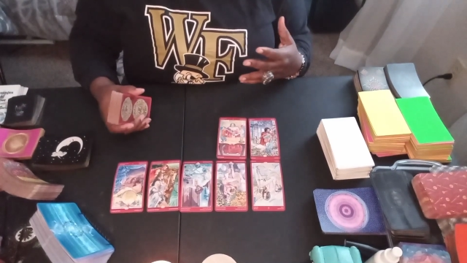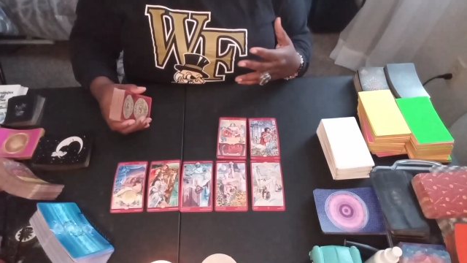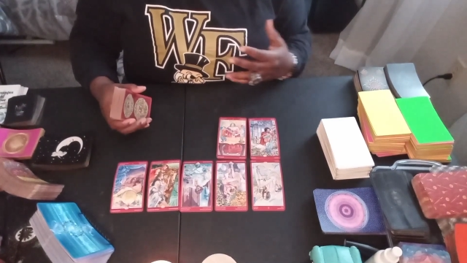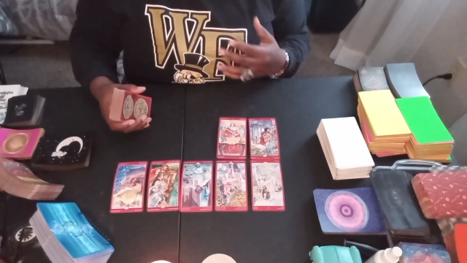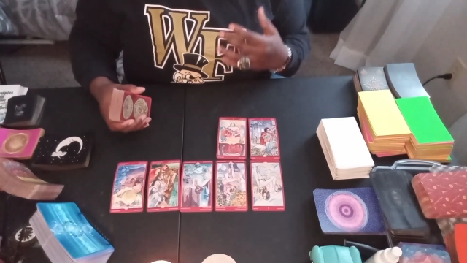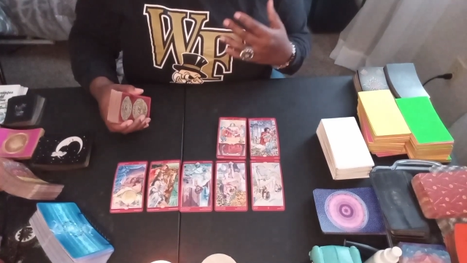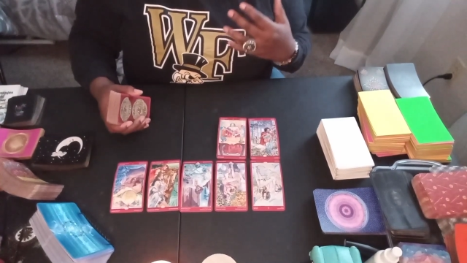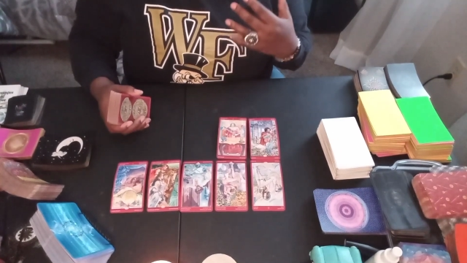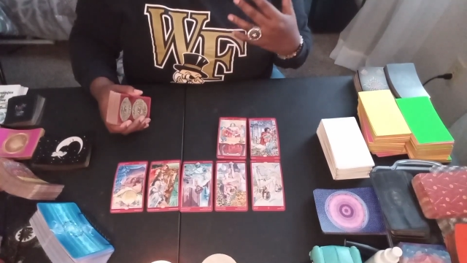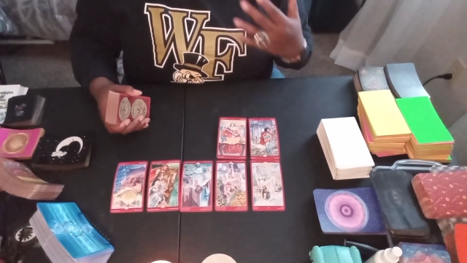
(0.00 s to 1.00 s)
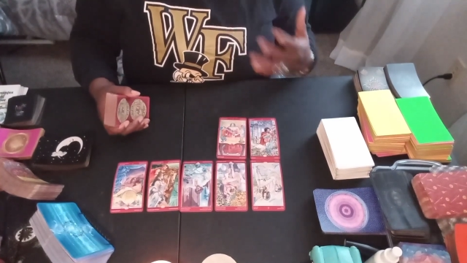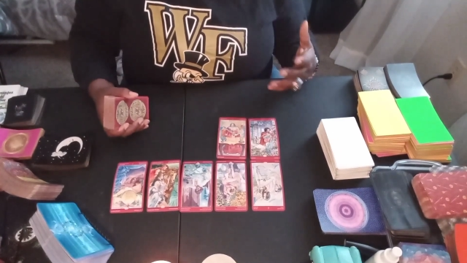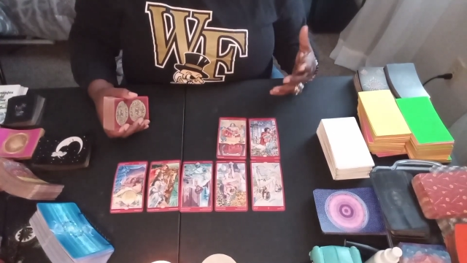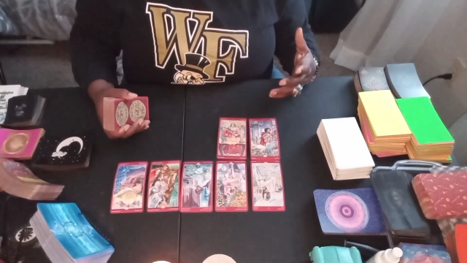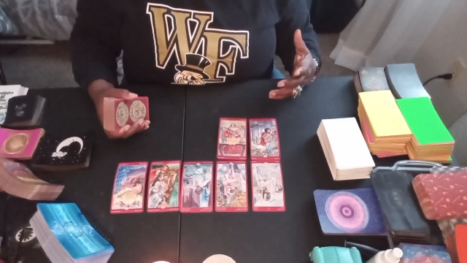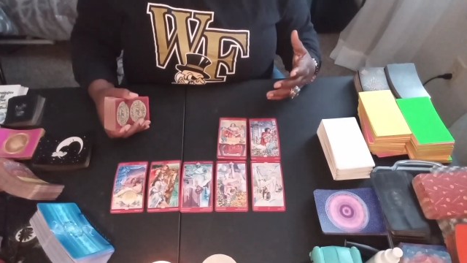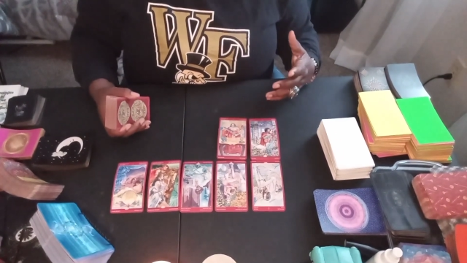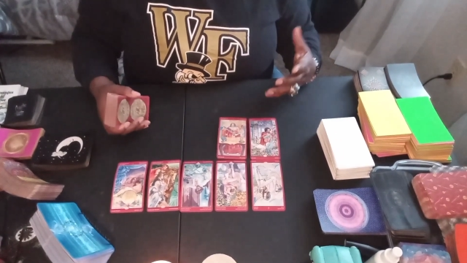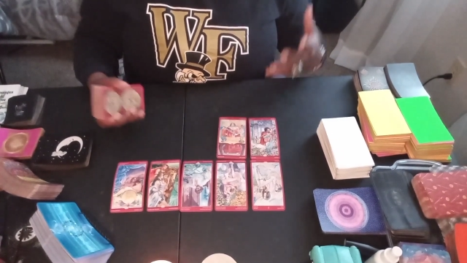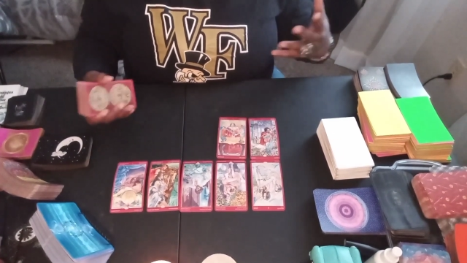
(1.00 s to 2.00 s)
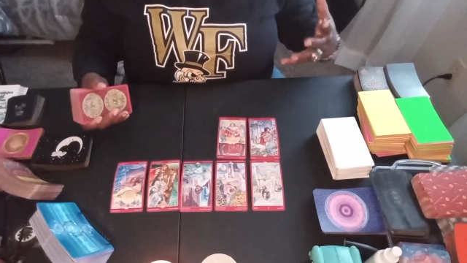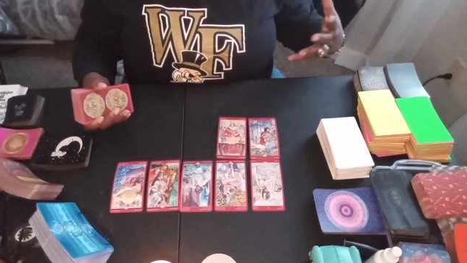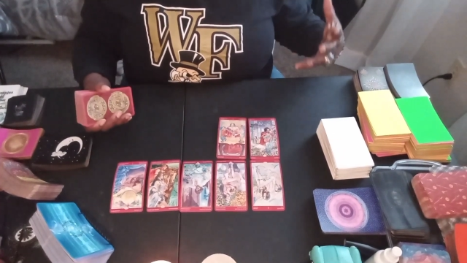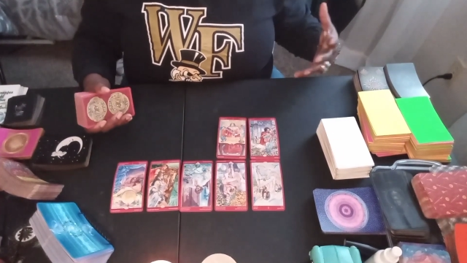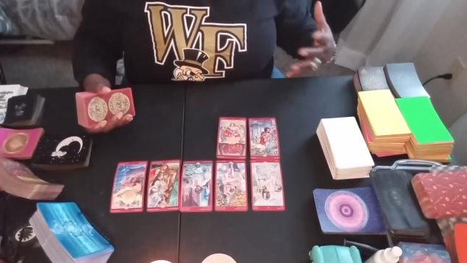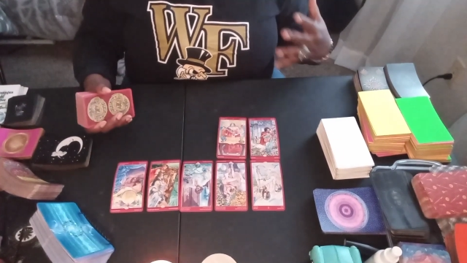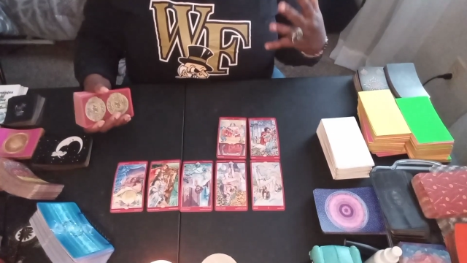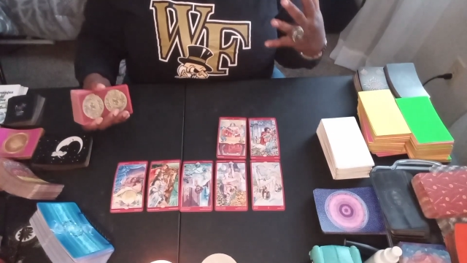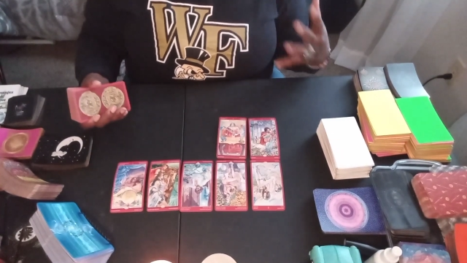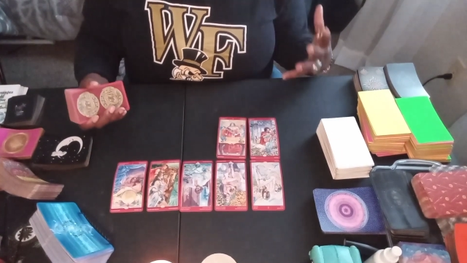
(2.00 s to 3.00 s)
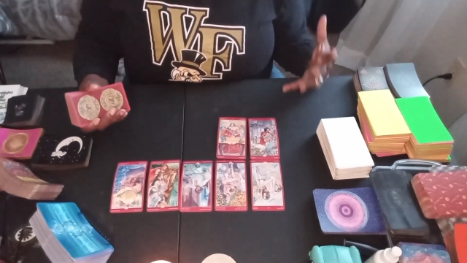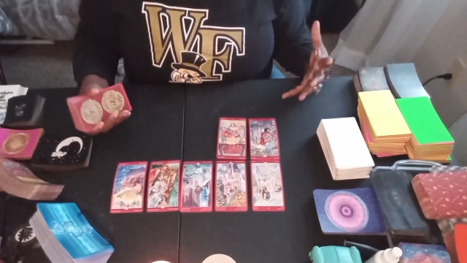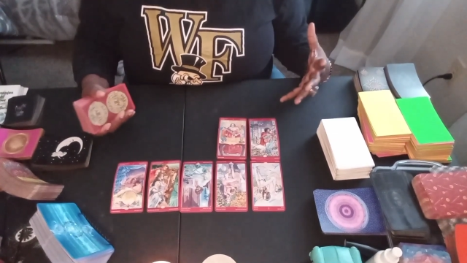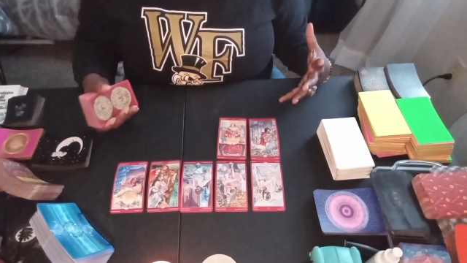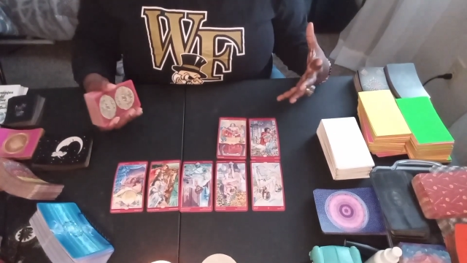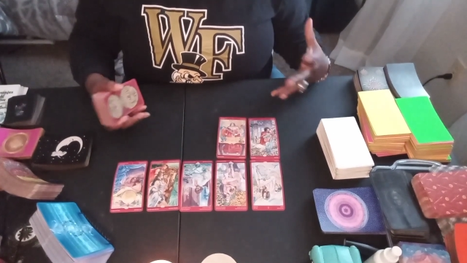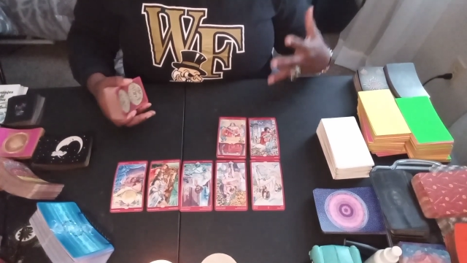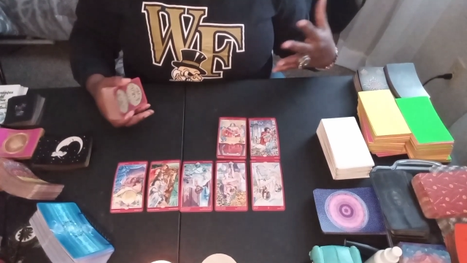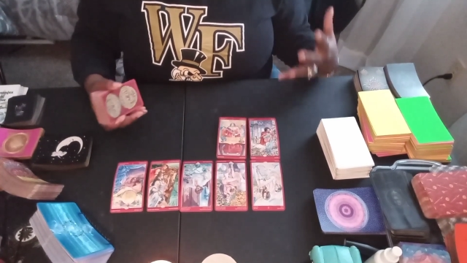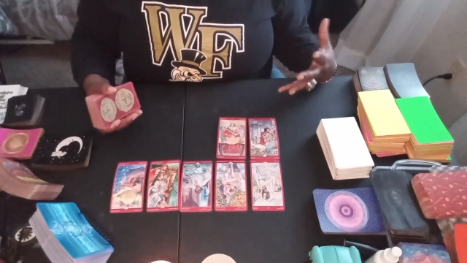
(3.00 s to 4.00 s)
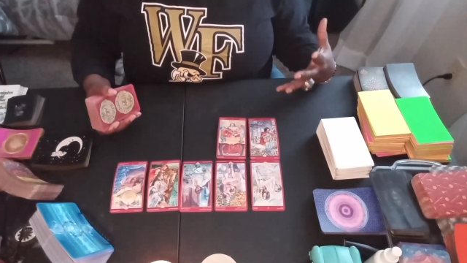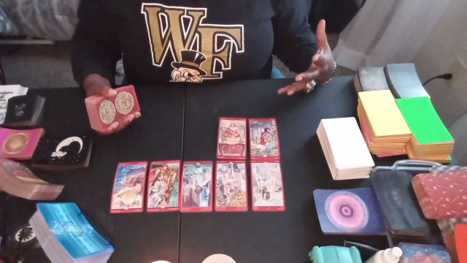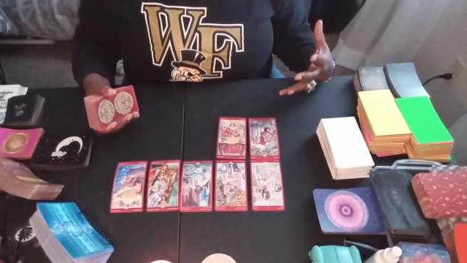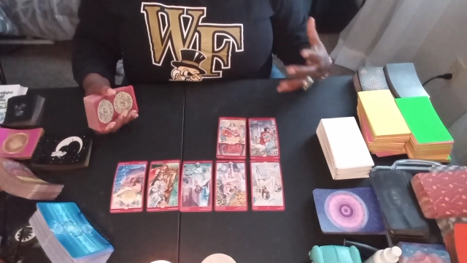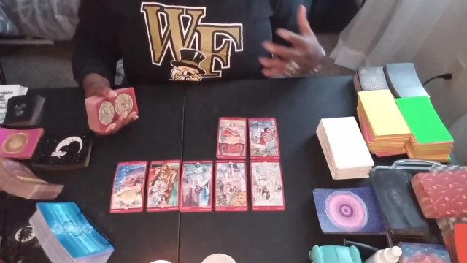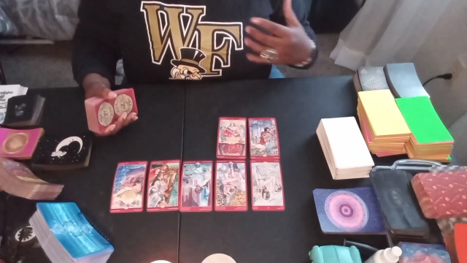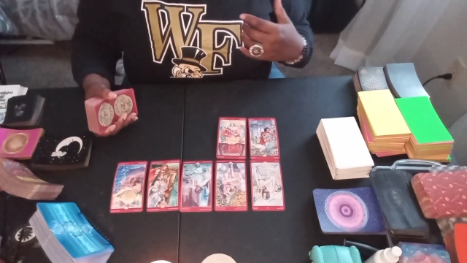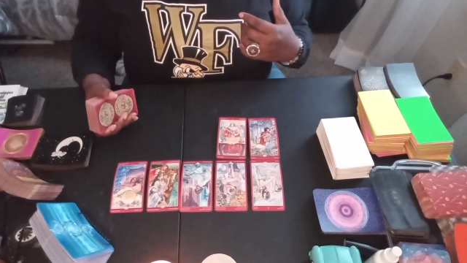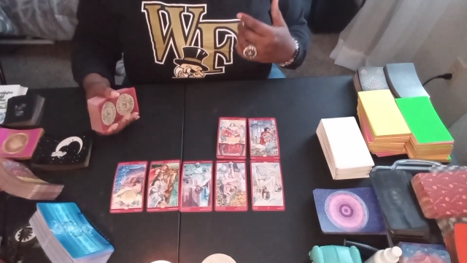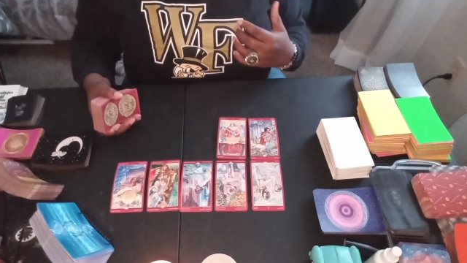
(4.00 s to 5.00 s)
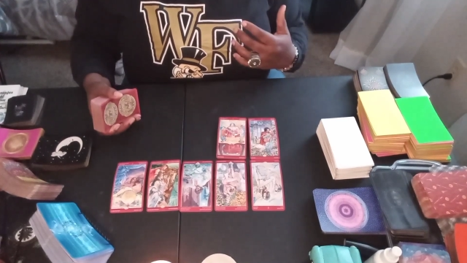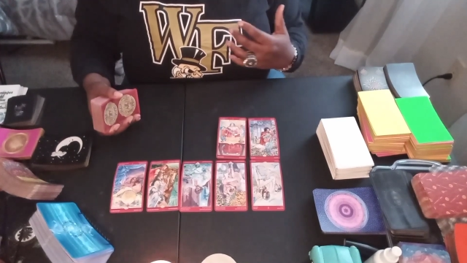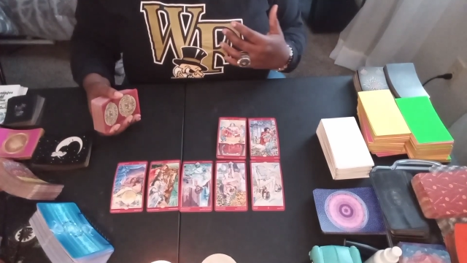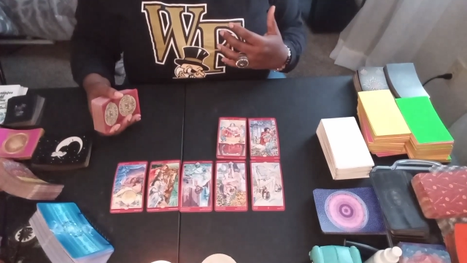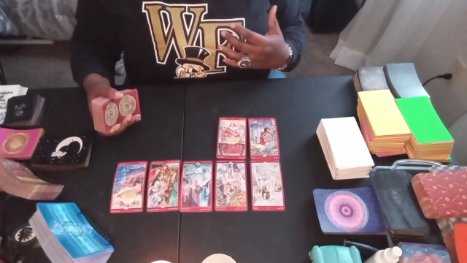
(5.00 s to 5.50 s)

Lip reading: No face is visible, so there are no lips to read.